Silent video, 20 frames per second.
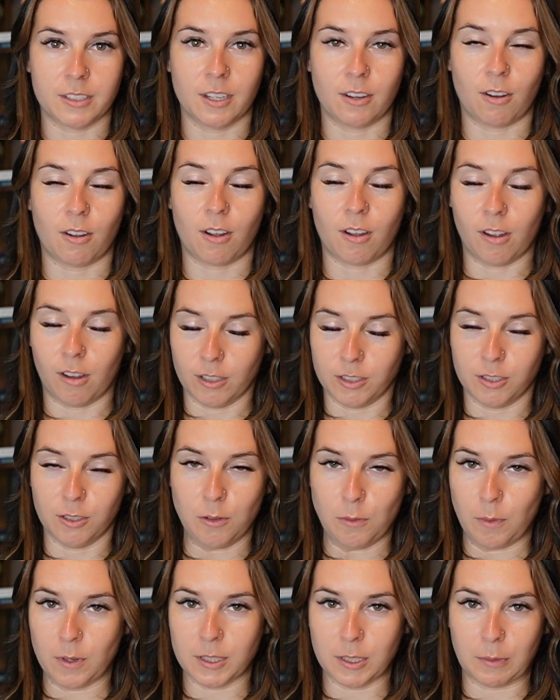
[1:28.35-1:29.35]
It
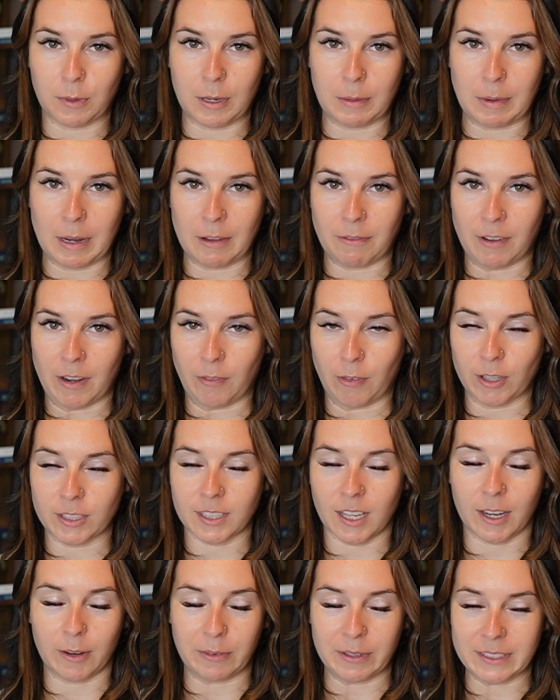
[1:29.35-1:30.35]
also wasn't one of my
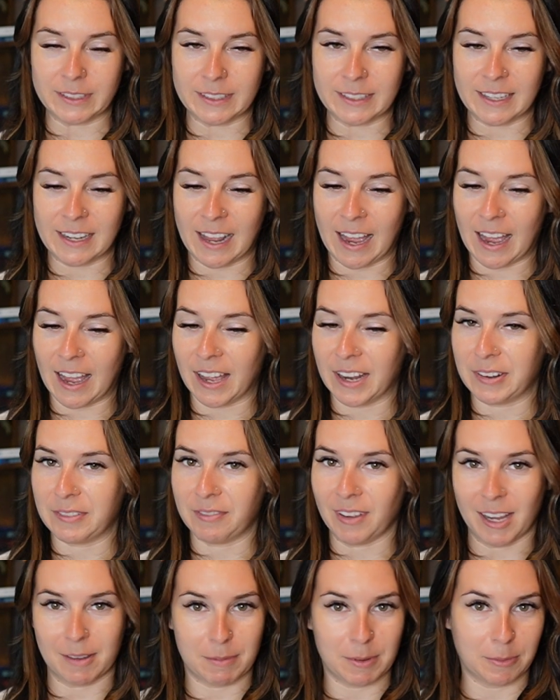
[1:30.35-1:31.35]
favorites. I was not
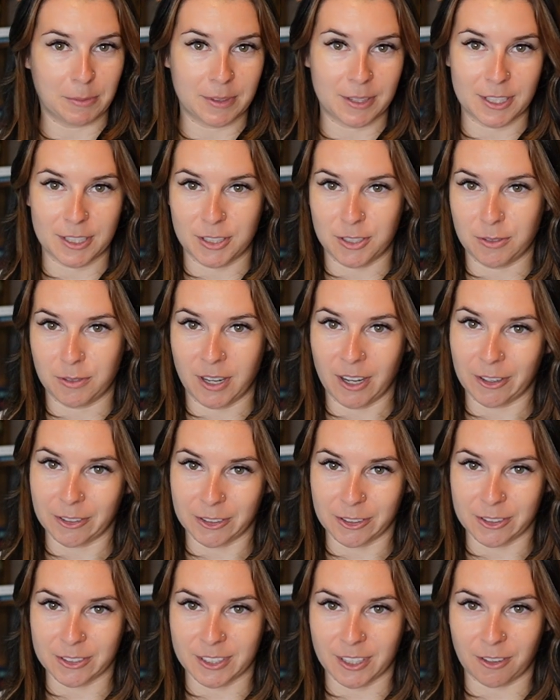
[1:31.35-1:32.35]
vibing with these two
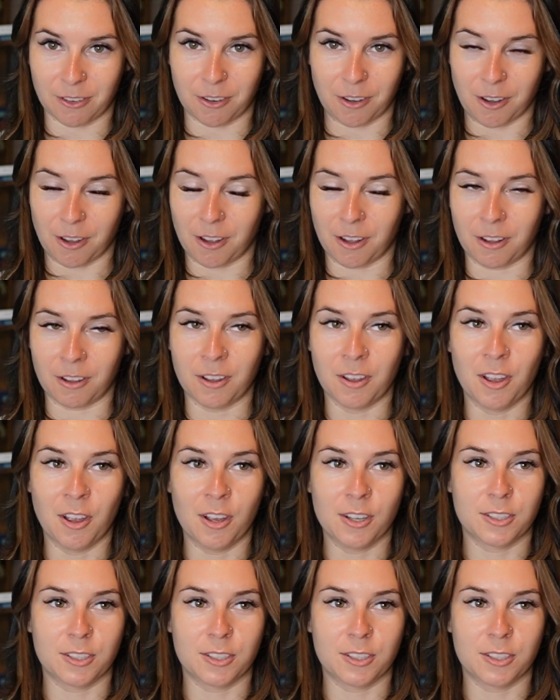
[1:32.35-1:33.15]
characters at all.